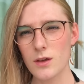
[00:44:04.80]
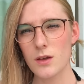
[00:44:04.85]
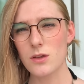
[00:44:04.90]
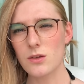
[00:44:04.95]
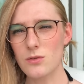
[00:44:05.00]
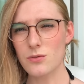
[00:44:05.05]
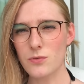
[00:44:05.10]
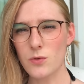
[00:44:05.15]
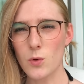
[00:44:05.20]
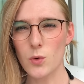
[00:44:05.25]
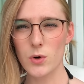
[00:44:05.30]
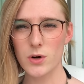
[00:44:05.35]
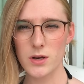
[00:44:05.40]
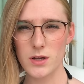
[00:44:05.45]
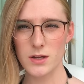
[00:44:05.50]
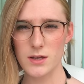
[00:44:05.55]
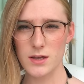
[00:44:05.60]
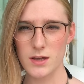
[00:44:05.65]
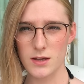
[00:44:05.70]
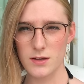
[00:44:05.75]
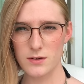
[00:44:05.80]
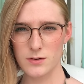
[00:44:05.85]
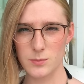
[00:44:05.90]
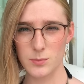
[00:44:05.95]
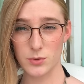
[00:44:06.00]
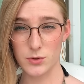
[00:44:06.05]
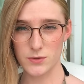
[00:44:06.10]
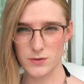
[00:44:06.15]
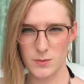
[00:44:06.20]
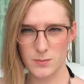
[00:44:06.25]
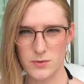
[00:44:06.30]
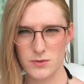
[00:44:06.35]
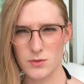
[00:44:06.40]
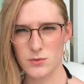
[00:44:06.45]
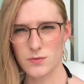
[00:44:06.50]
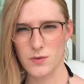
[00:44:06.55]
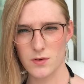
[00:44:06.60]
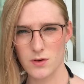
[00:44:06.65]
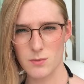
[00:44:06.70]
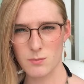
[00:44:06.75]
euphoria yet, because I'm still
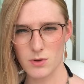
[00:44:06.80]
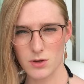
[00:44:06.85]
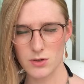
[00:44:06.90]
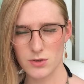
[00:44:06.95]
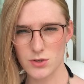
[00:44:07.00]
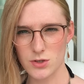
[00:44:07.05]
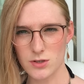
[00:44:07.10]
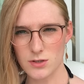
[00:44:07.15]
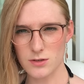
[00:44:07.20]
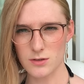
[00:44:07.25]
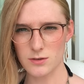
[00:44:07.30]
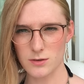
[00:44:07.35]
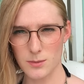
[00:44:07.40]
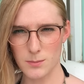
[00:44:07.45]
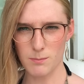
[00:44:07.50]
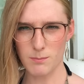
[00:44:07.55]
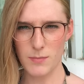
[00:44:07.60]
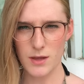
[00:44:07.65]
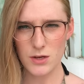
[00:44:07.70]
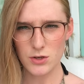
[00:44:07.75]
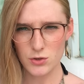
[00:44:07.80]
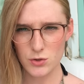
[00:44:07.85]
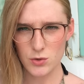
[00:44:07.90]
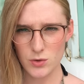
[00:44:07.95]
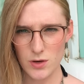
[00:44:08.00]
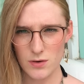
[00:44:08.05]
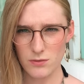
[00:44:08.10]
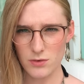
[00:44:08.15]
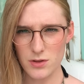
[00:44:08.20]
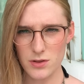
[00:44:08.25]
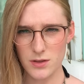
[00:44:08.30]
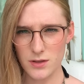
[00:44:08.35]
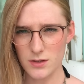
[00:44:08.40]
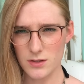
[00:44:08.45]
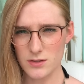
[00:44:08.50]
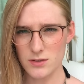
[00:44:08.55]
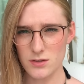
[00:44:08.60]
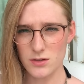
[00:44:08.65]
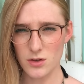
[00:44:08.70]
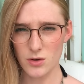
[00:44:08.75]
very much in make sure
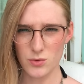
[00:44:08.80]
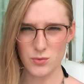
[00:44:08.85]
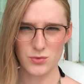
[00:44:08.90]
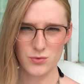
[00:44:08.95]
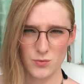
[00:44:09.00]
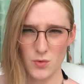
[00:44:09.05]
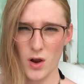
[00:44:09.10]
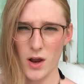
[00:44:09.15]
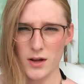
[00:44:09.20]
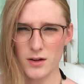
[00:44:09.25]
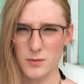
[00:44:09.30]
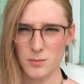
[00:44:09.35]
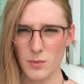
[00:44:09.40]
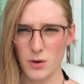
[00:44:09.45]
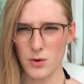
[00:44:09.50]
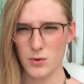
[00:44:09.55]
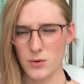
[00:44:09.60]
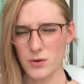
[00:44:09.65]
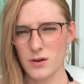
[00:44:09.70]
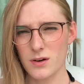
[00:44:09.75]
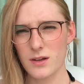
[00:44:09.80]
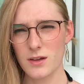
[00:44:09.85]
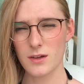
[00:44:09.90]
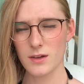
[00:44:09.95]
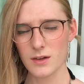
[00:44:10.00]
everything goes right mode.